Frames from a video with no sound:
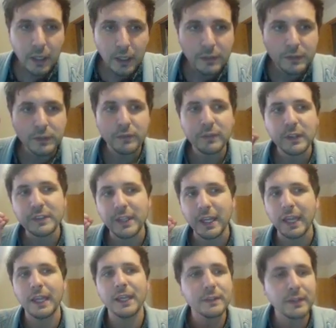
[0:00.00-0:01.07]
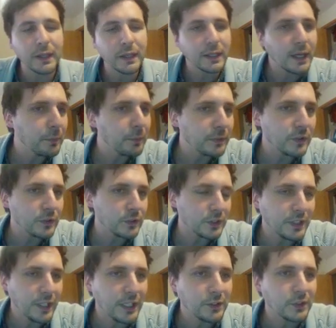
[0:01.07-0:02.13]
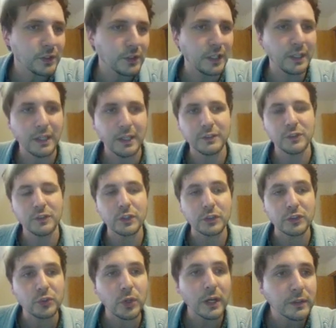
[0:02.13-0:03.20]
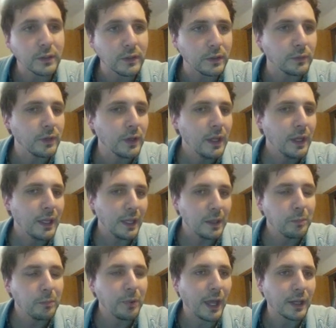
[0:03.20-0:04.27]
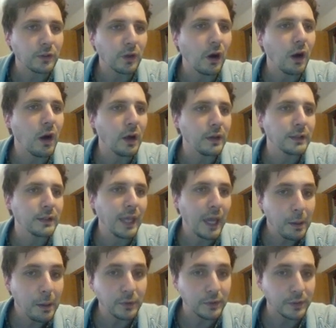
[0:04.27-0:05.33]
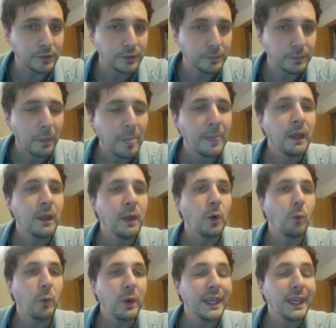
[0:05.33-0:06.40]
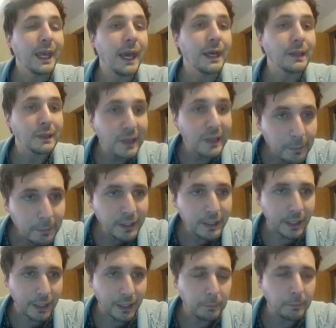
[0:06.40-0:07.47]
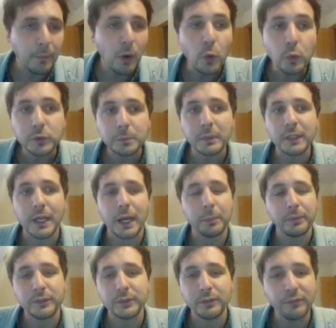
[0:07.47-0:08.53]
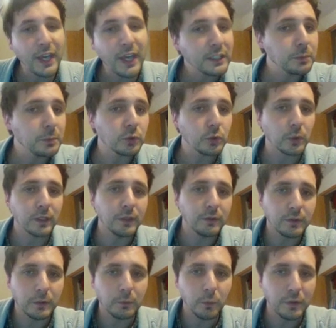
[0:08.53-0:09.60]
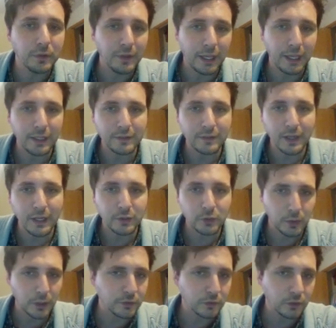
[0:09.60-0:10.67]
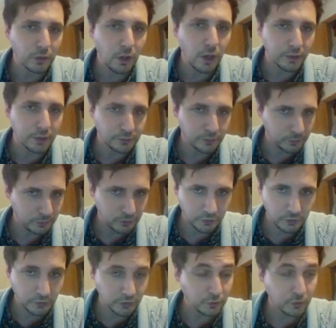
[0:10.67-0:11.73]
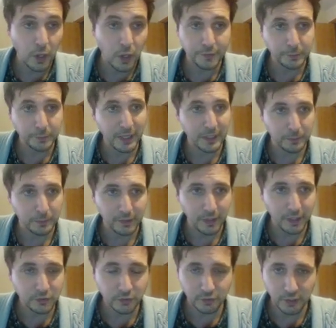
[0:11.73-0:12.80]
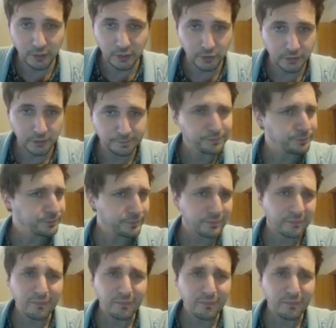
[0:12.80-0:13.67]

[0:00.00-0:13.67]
Because of this anti-competition nature and its destructive impact on capitalism, we eliminate most monopolies, the vast majority of them, with antitrust laws, which are just laws passed by legislature